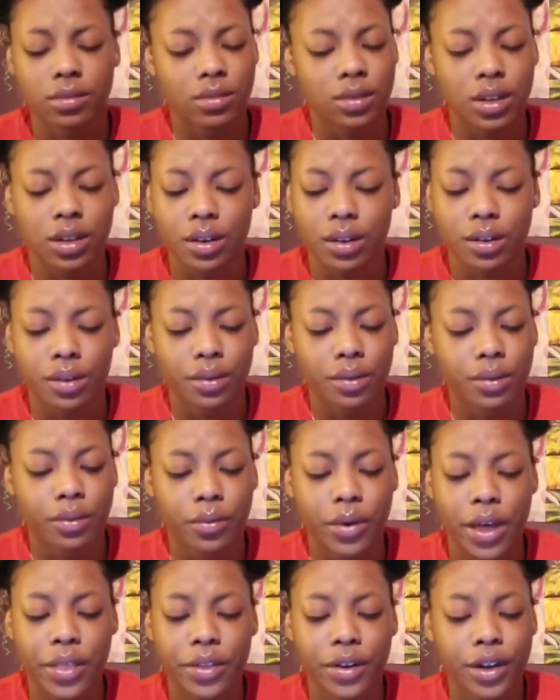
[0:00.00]
you know,
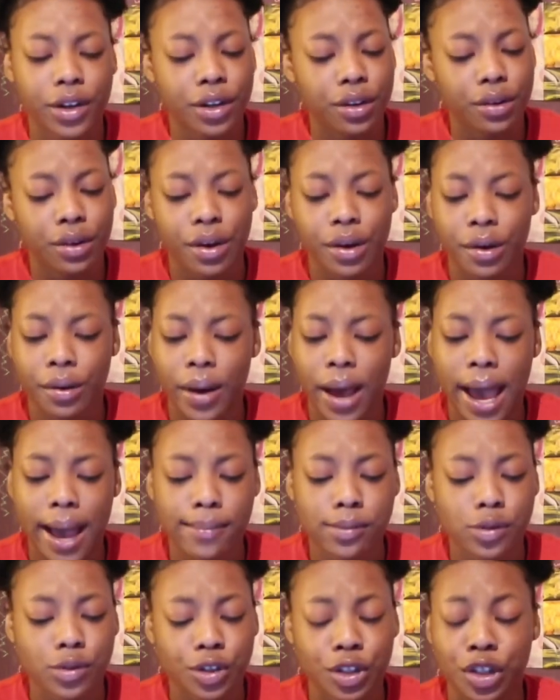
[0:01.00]
whether you know,
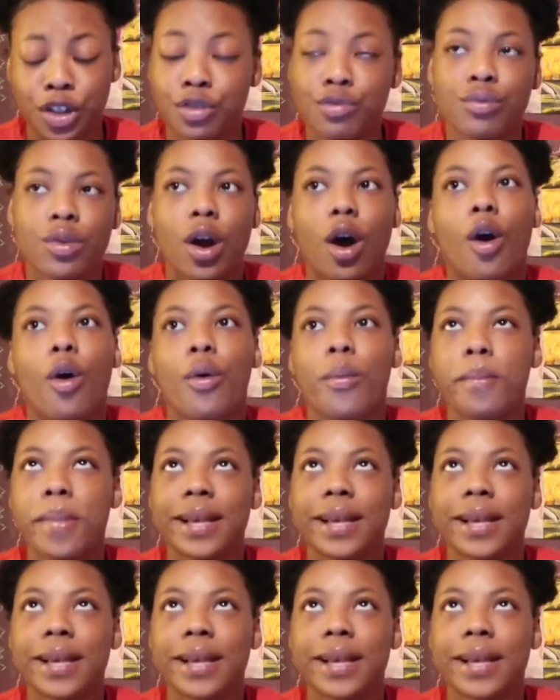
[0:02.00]
App Store, you know,